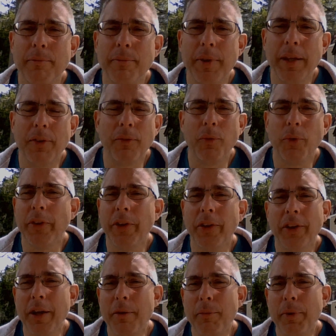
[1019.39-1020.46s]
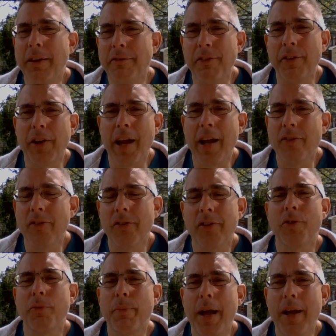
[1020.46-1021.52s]
even when they're coming in for not
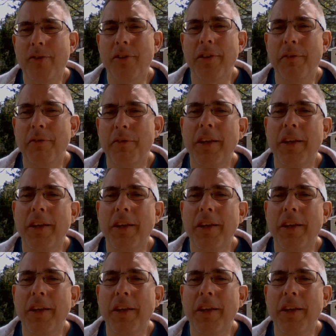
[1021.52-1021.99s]
such positive